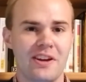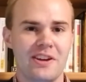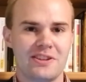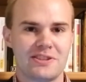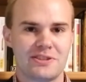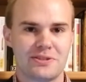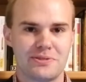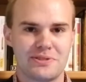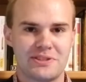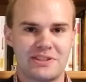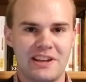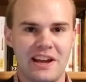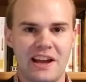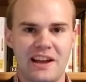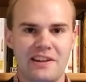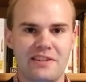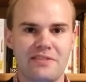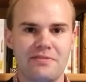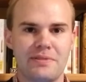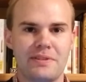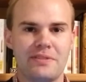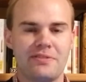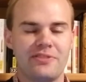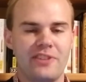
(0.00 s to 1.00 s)
so he's kind
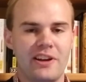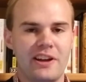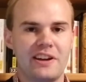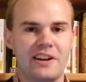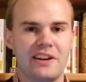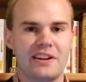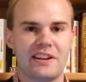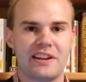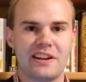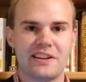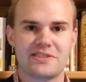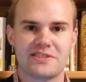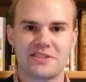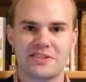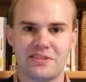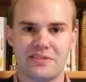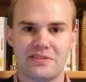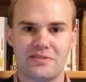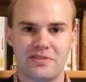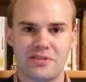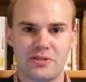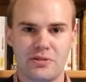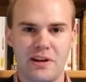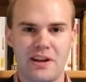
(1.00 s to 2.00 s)
of been fighting against a
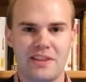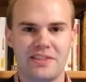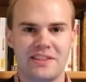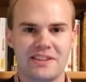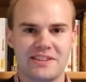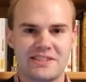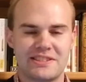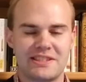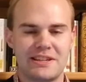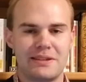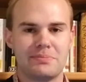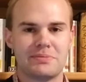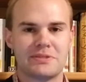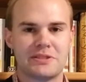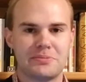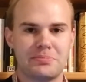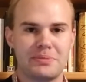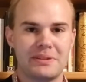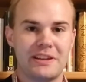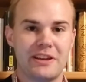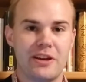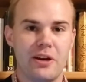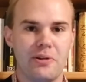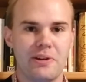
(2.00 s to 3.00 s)
trend that seems to
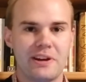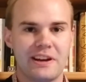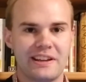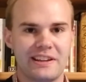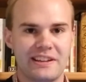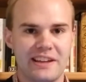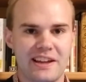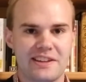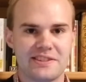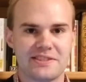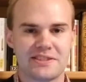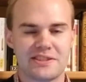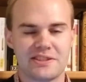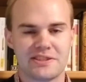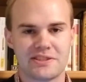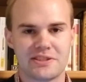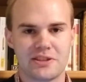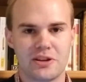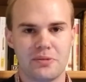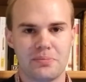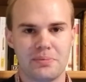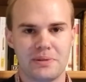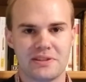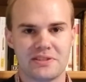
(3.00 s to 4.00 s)
be going against
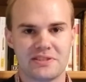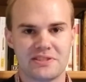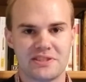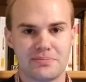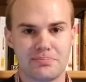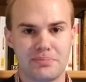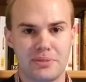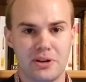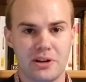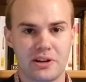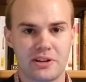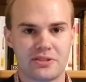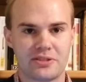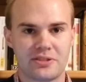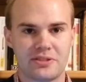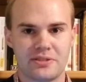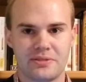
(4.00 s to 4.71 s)
dystopian books,